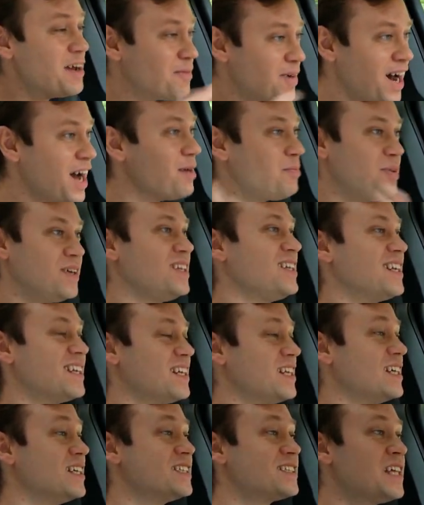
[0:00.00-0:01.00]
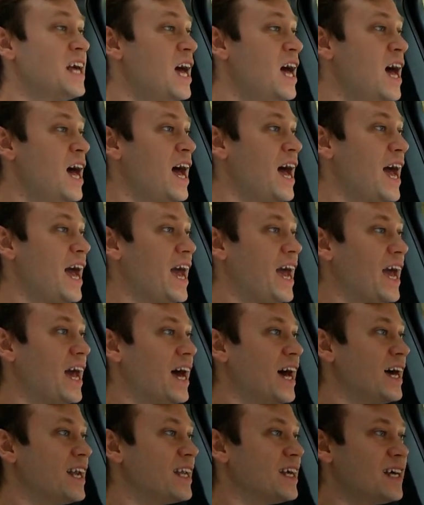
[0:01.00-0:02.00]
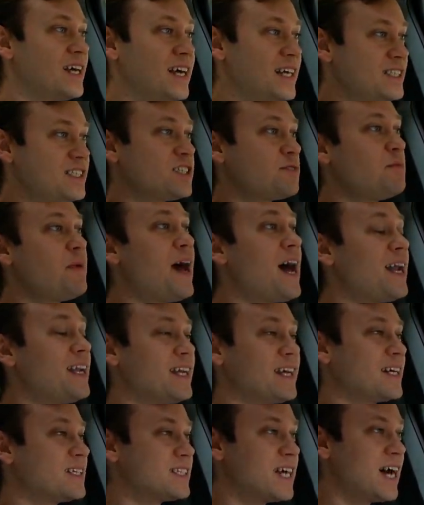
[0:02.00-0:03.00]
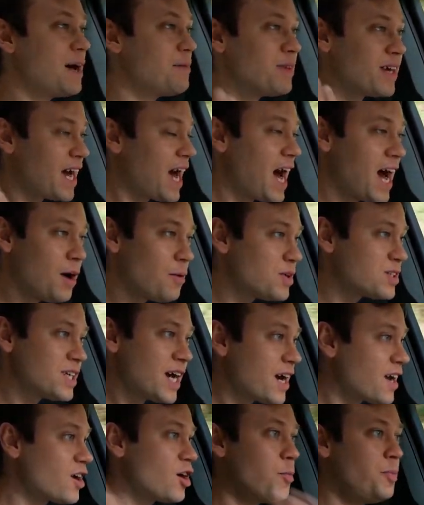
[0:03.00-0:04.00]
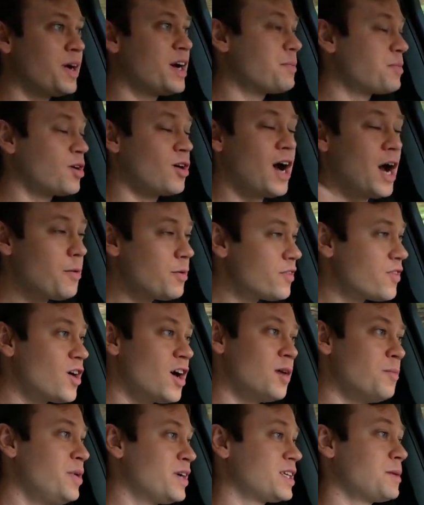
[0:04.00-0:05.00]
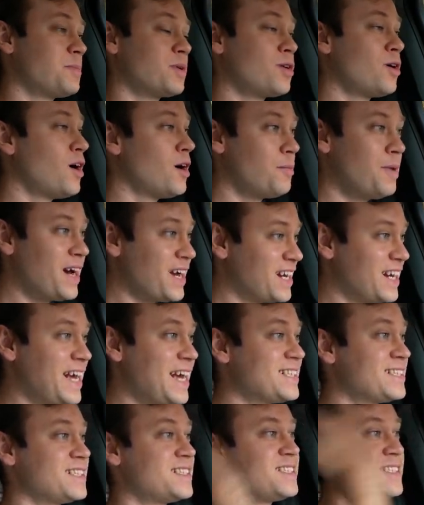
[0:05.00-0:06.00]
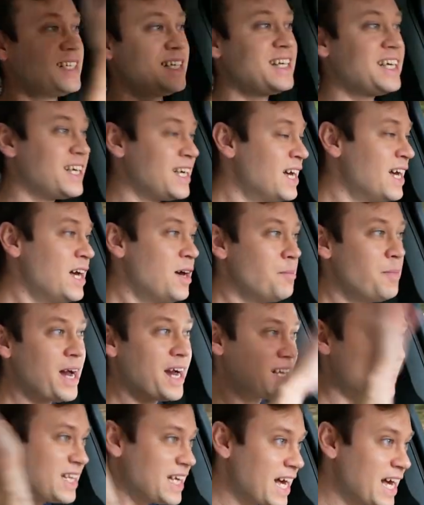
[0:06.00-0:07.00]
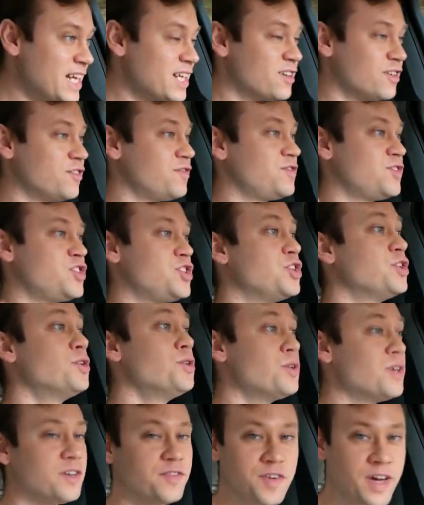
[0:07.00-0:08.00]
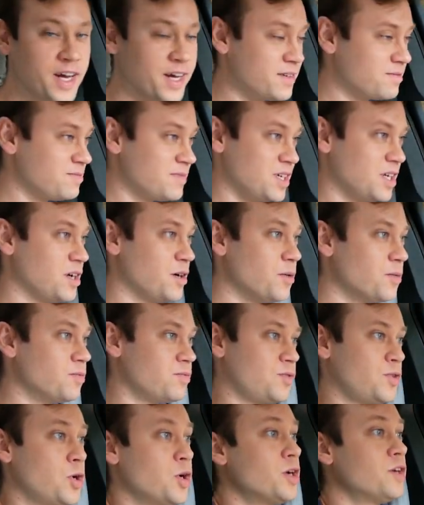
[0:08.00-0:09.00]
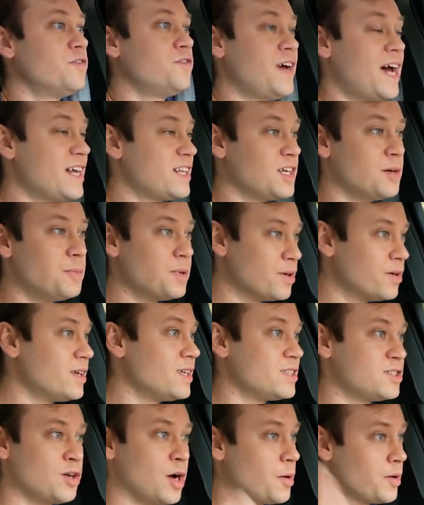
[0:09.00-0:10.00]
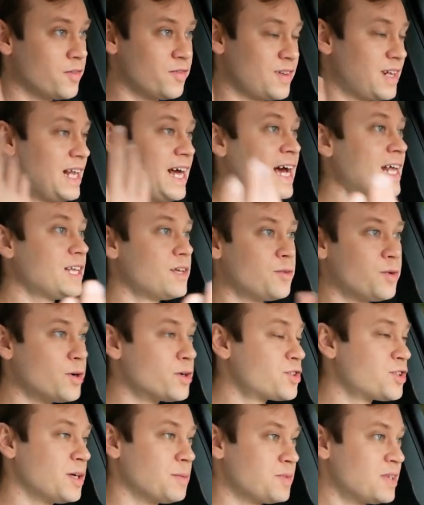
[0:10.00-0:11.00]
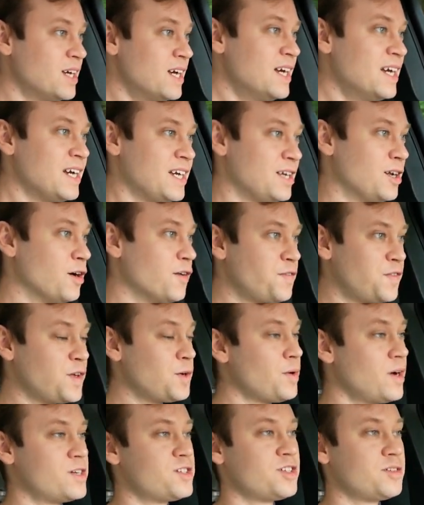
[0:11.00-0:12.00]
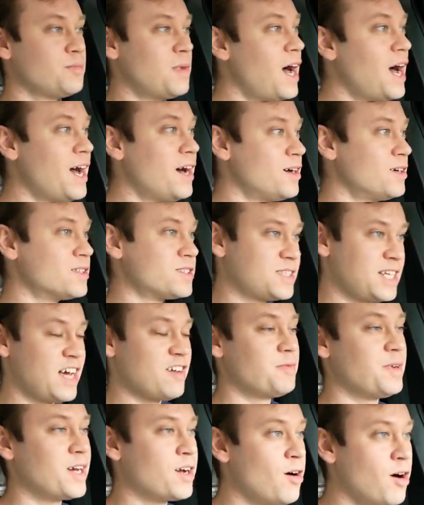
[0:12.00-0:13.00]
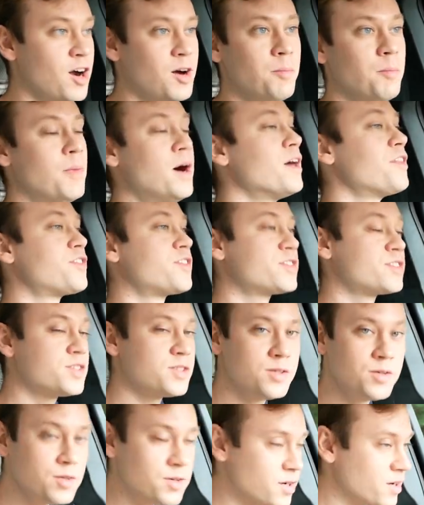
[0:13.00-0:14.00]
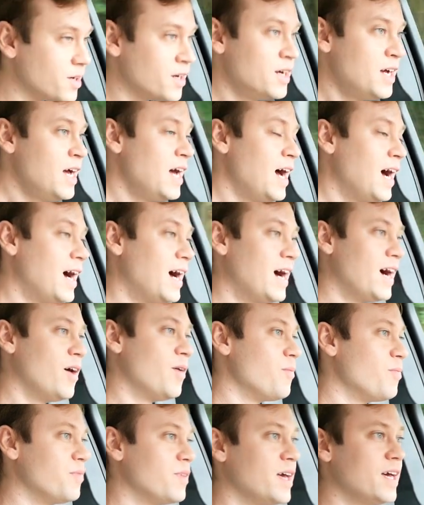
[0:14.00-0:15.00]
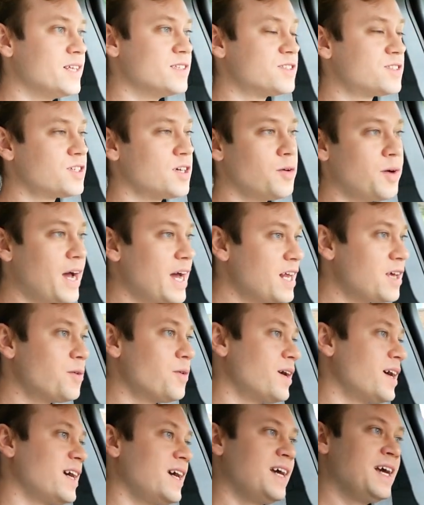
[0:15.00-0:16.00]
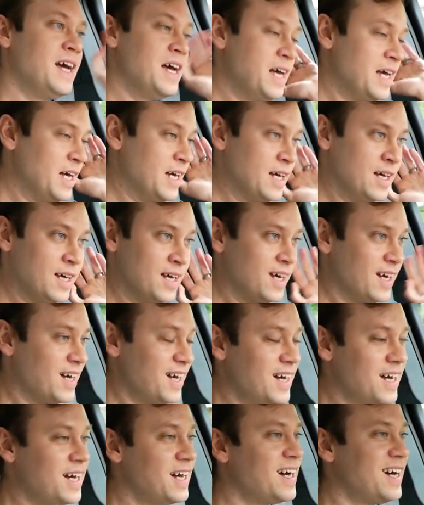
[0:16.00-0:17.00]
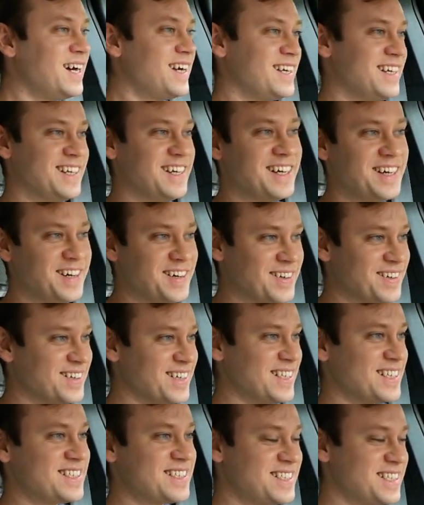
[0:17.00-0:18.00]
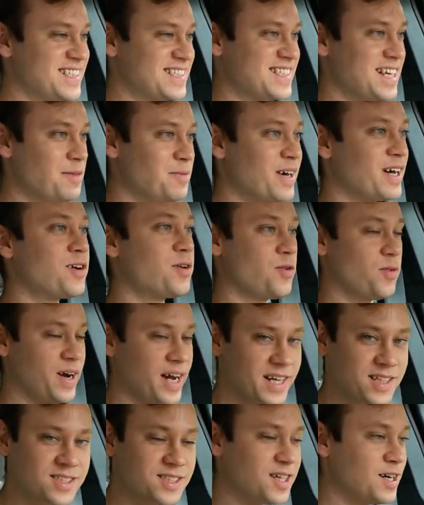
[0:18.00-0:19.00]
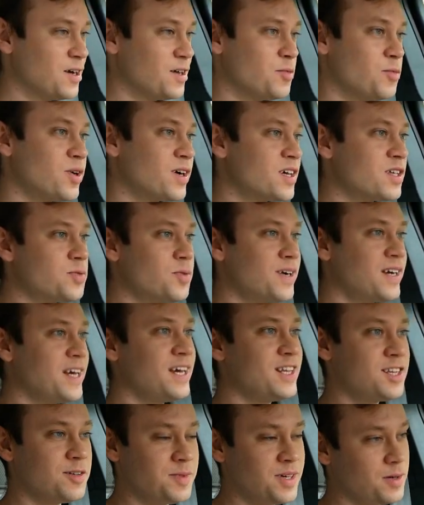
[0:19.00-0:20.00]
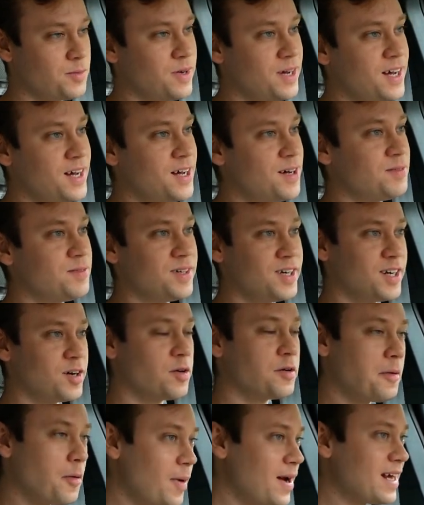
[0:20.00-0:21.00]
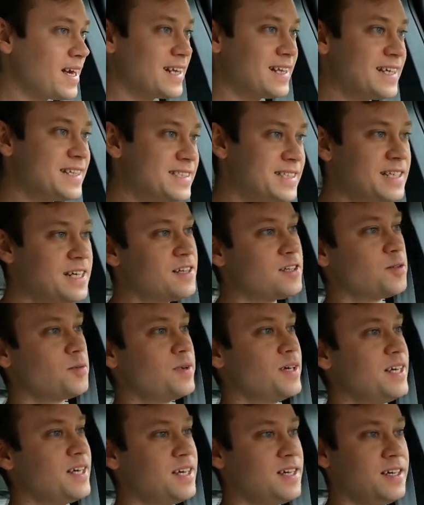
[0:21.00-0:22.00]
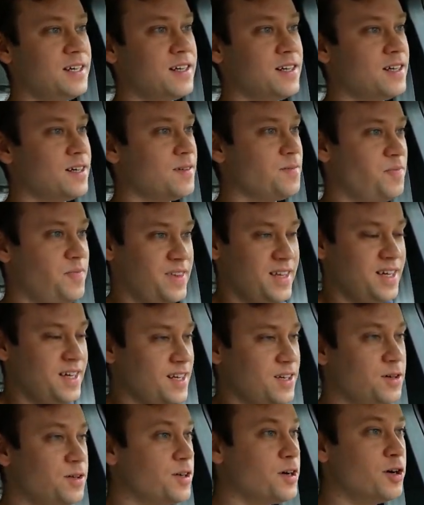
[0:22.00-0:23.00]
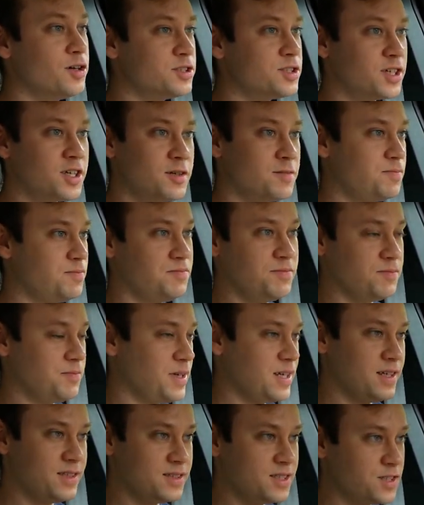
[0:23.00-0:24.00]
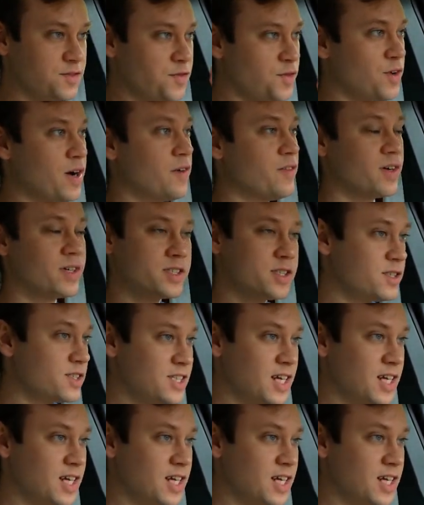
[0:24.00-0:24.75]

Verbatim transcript: in my opinion at least. And it's just maddening because I'm like, I wish I could go pick up the car. I would have gone and picked up the car back in Kansas City back at the end of June if I, you know, could have had the ability to. I would have gladly road tripped, you know, a few hundred miles to have my car a month sooner. Um, and so, anyway, uh, you know, it's just, I'm like, great. So the morning of the 28th, I'm like, well, we're going to be waiting at least another week here. And who knows, it could be just forever. Because there's